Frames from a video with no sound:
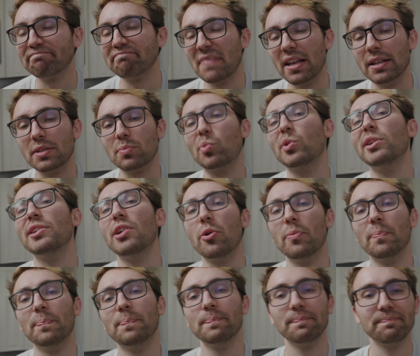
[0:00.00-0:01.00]
it's pretty dope.
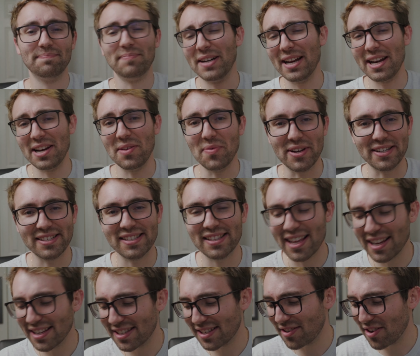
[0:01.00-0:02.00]
But anyways,
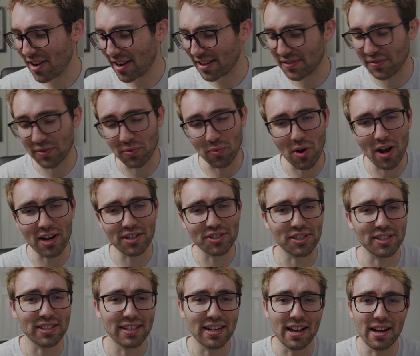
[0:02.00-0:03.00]
thanks guys for watching.